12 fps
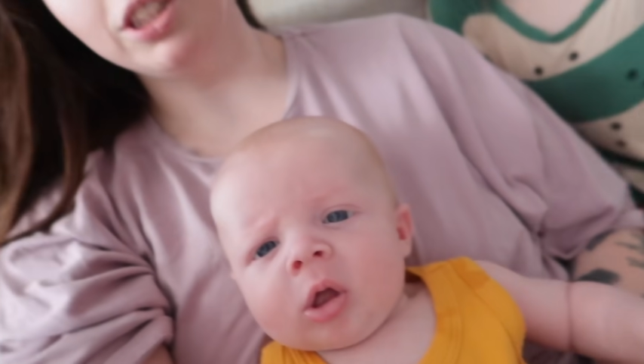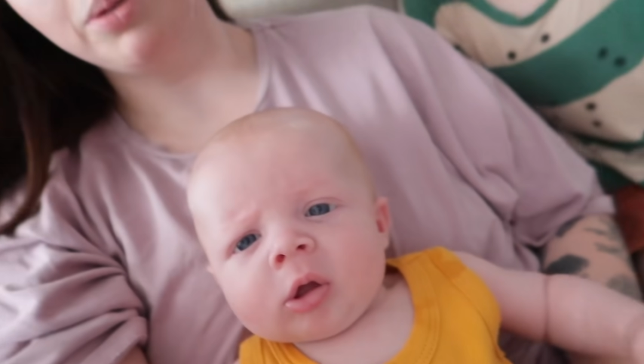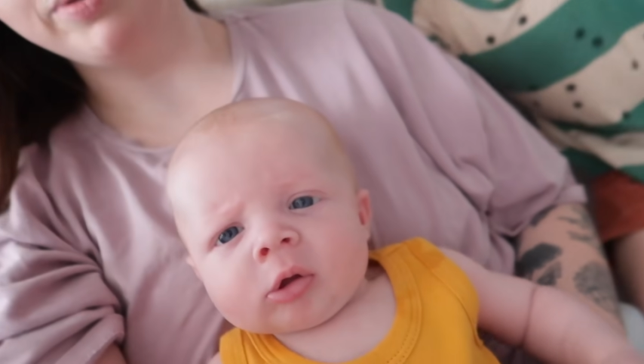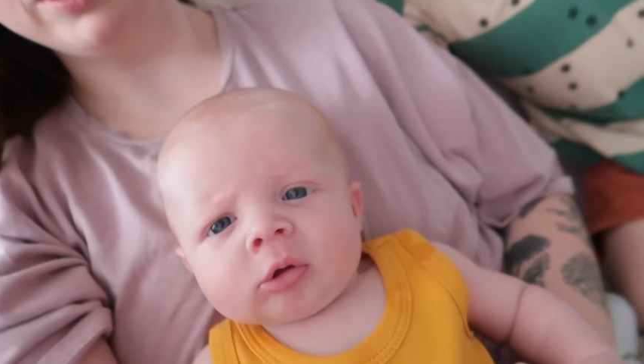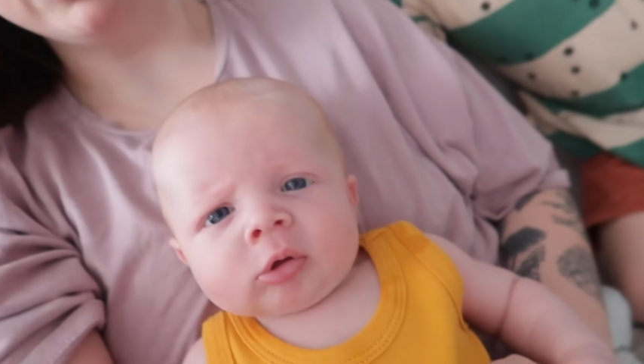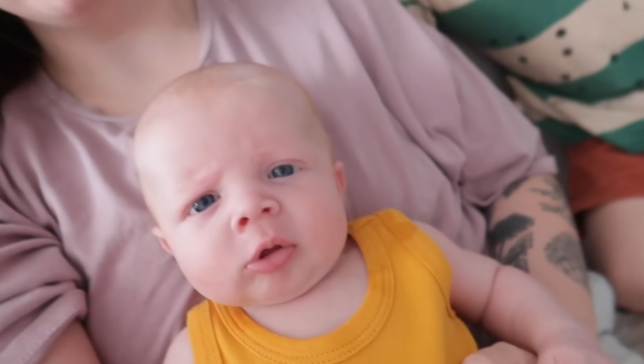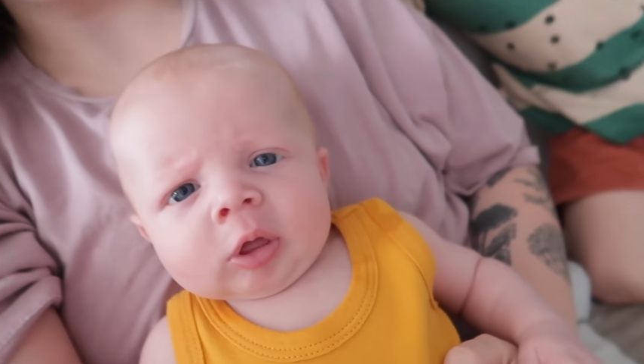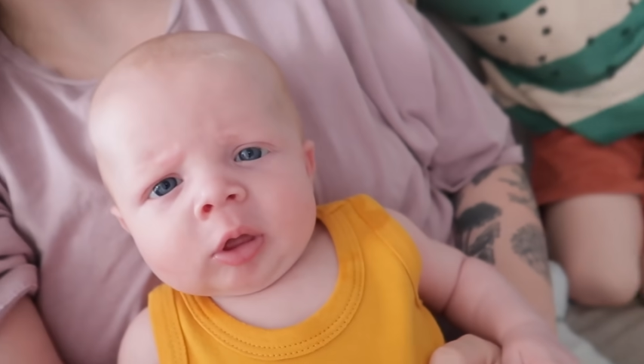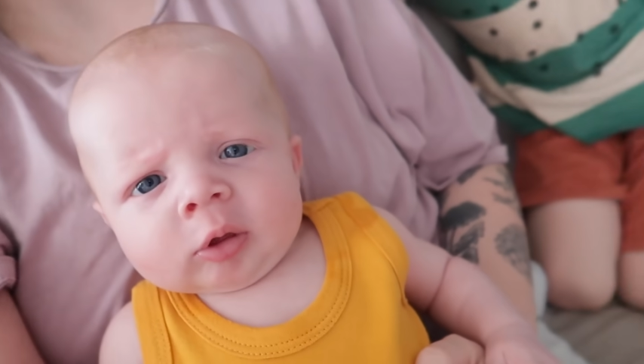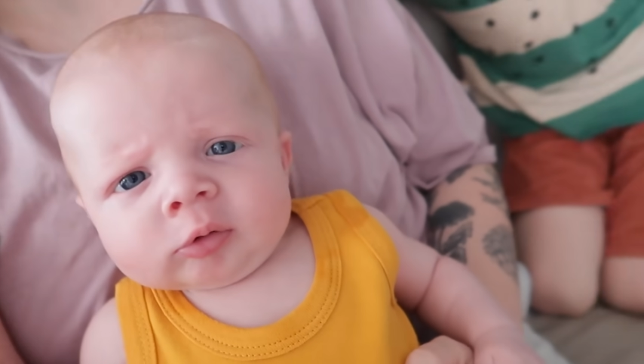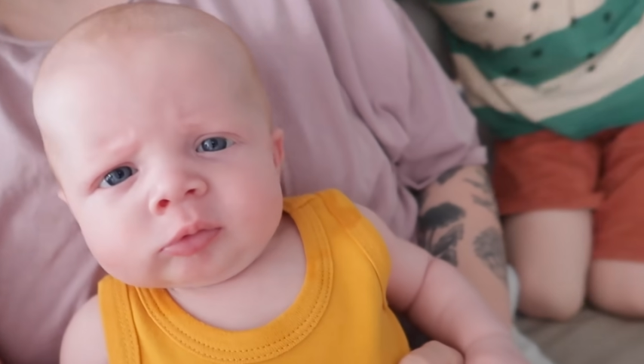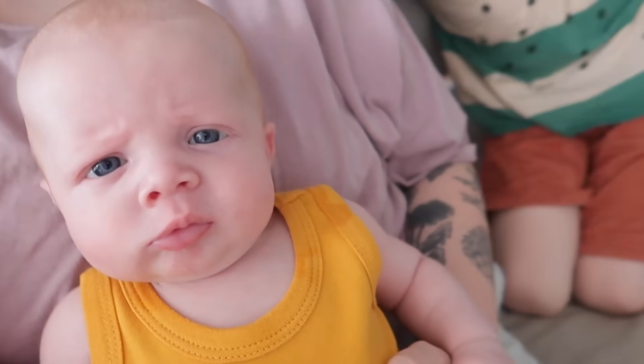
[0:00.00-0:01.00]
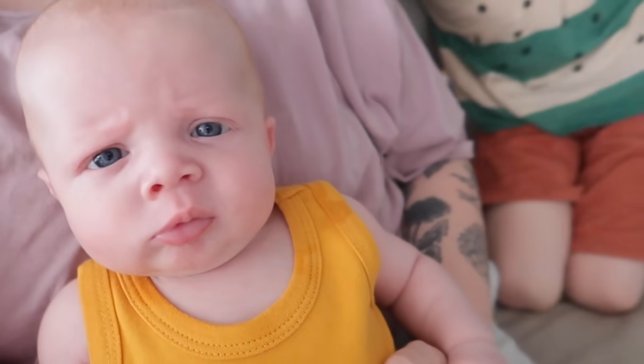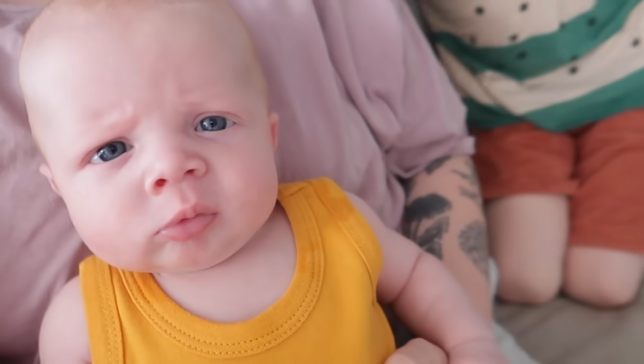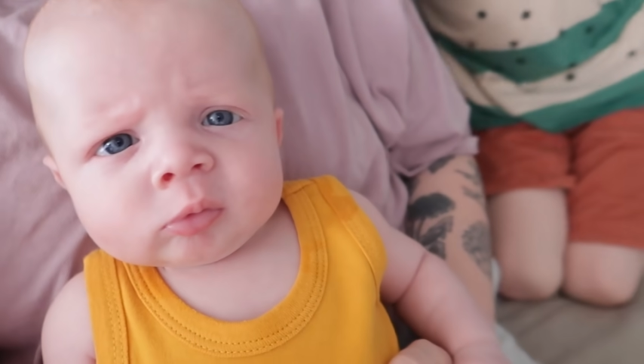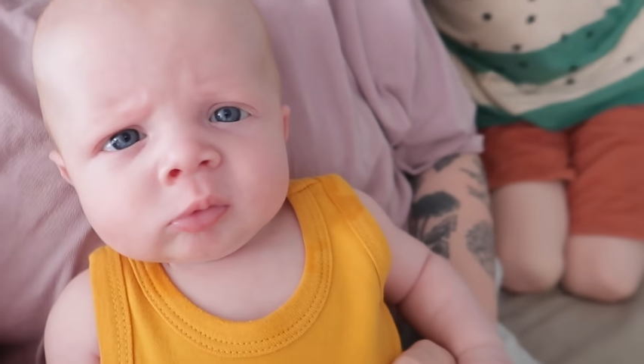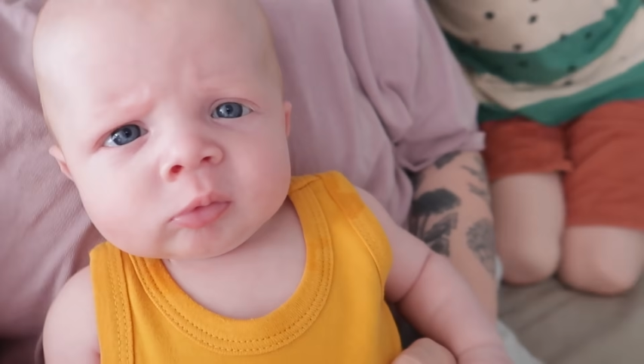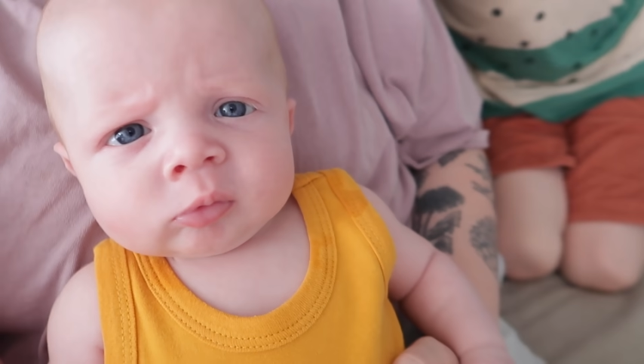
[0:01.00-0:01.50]
Sloppy Joes. Is that what you
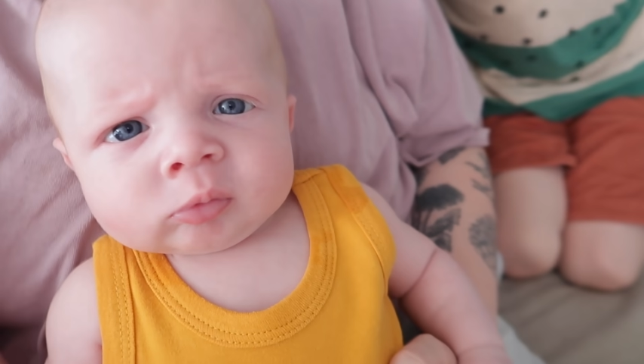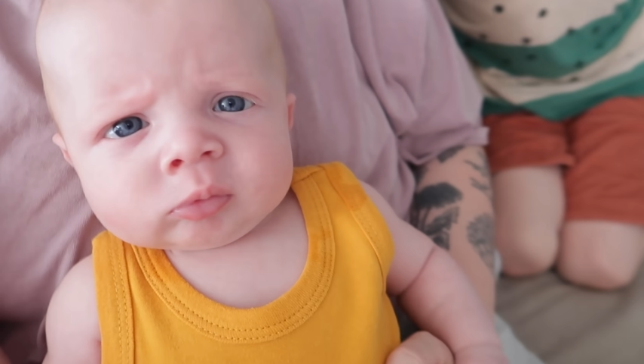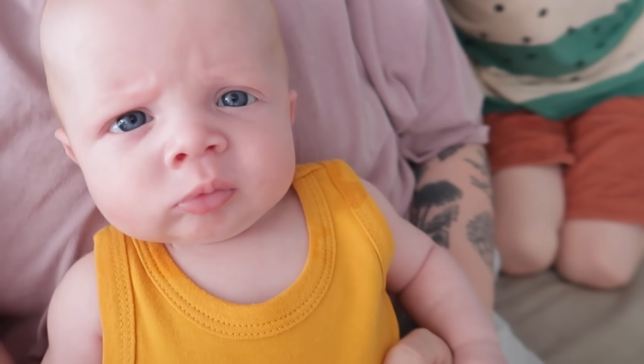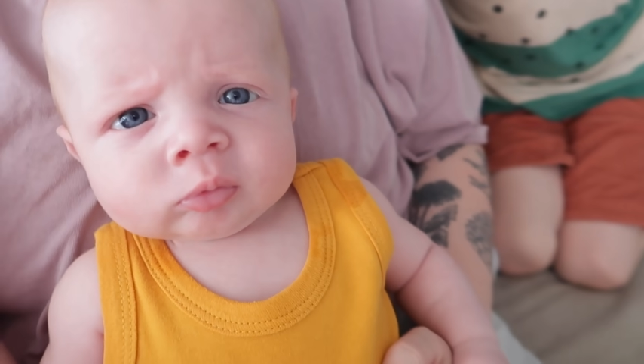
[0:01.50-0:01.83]
want for dinner, buddy?